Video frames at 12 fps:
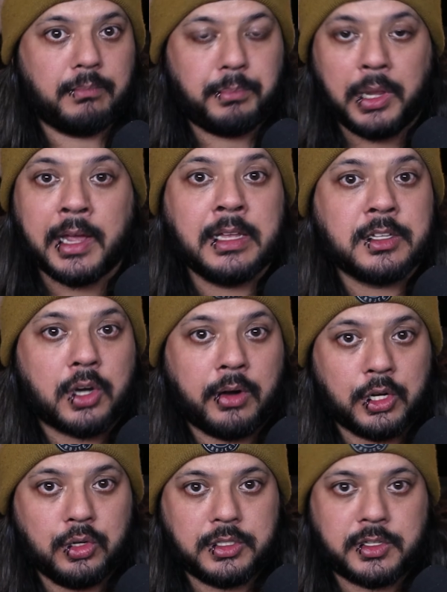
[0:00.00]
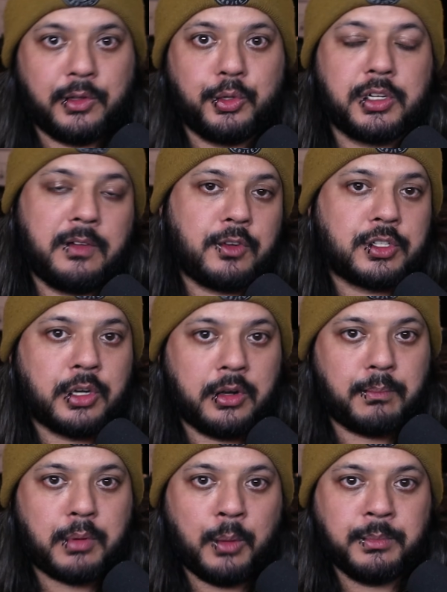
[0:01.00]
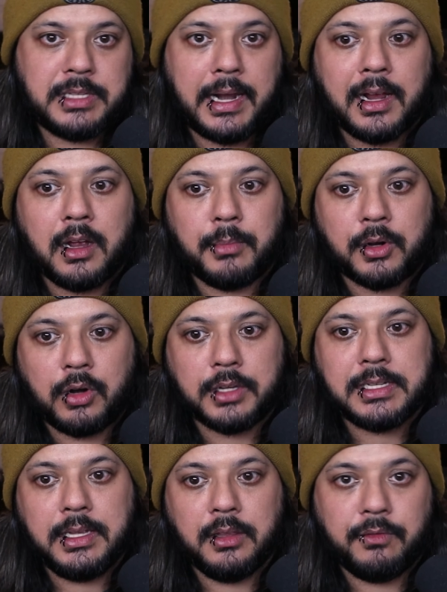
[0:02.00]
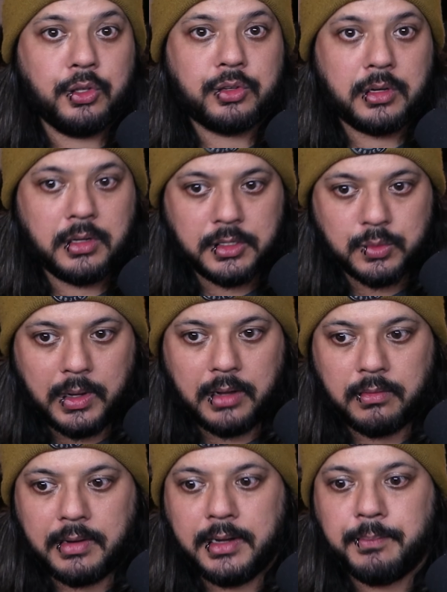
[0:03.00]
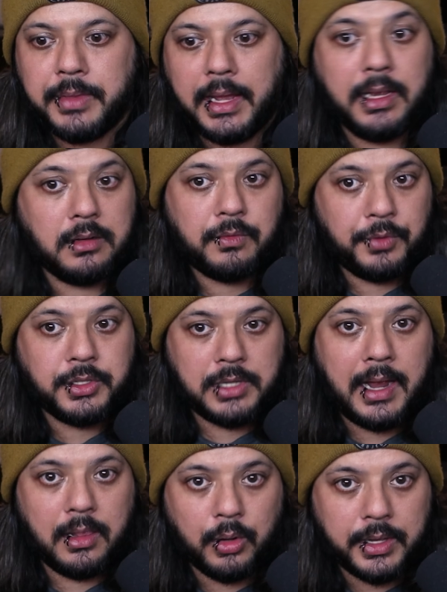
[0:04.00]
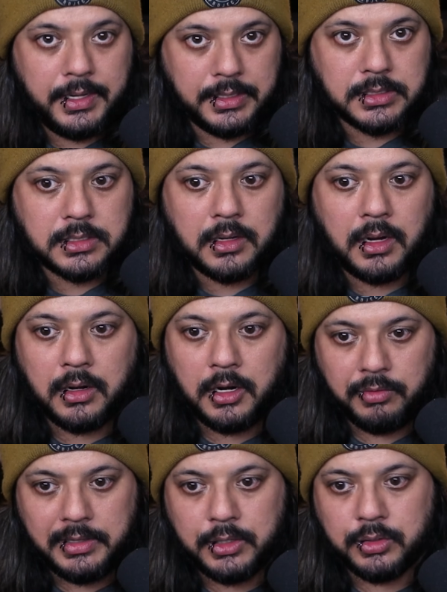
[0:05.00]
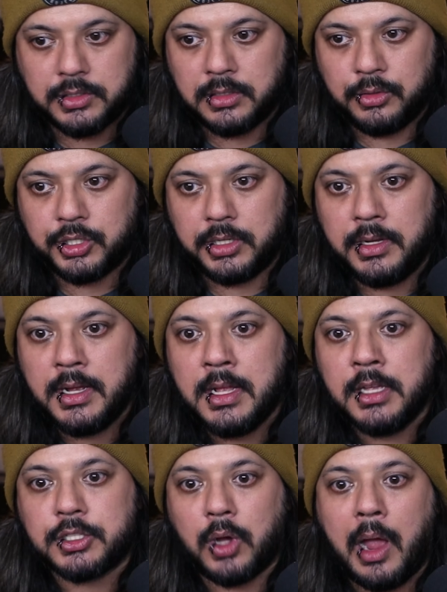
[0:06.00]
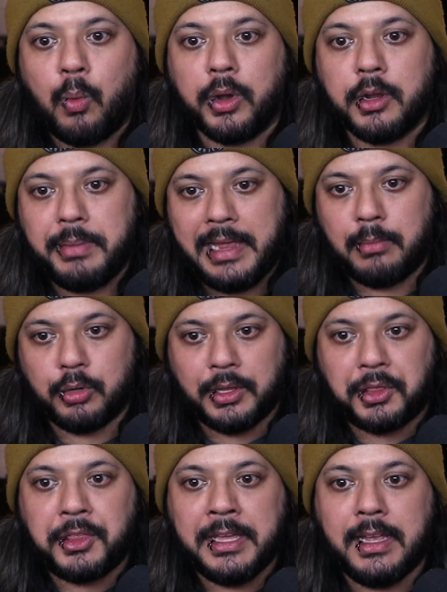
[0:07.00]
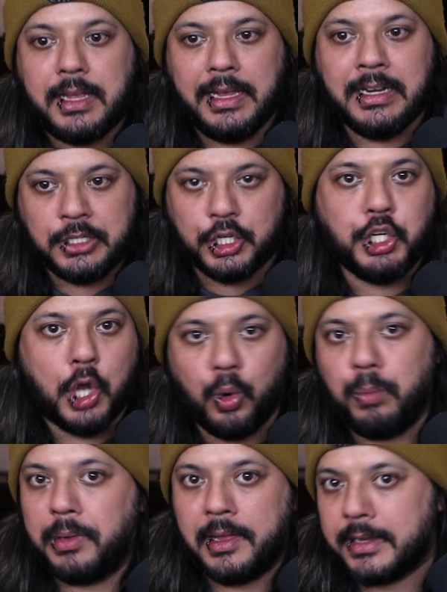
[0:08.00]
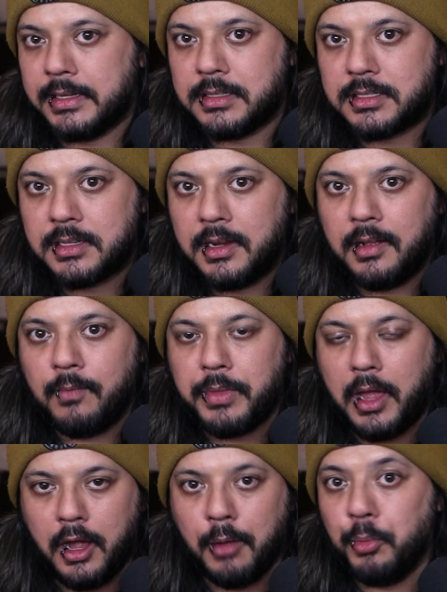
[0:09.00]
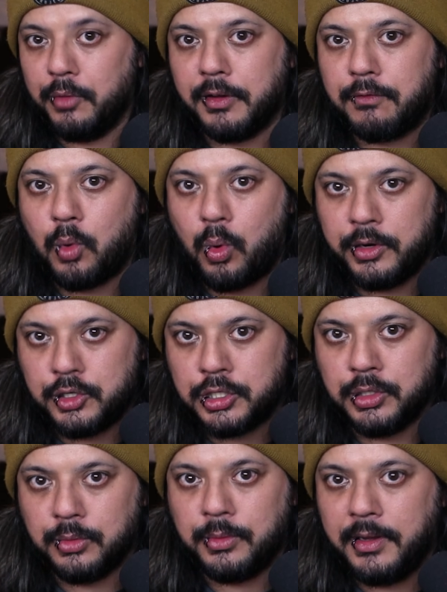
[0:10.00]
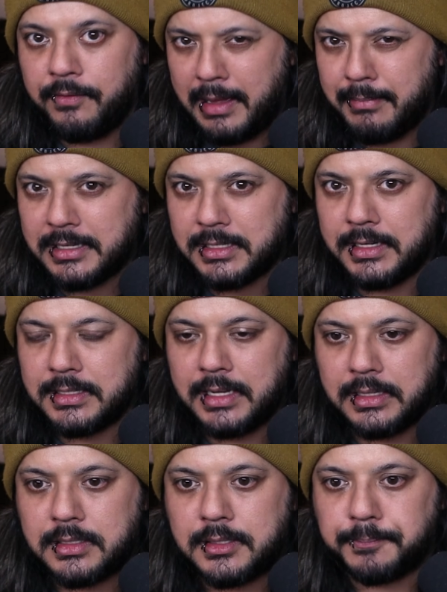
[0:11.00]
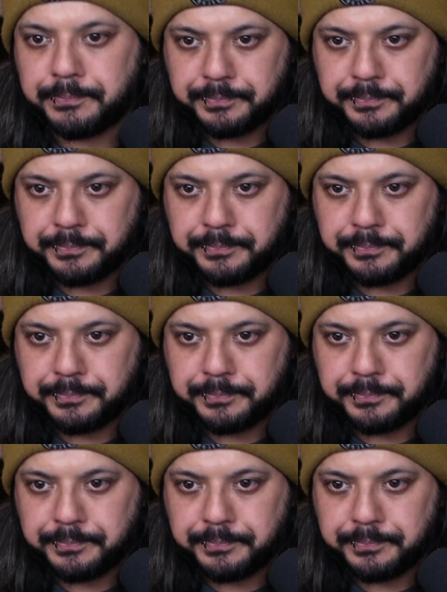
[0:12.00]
plugins are a good solution for certain problems that I come across in the future as well, right? And for the dialogue, it is a really good solution. So I want to be able to think in Godot plugins moving forward too, if that makes any sense.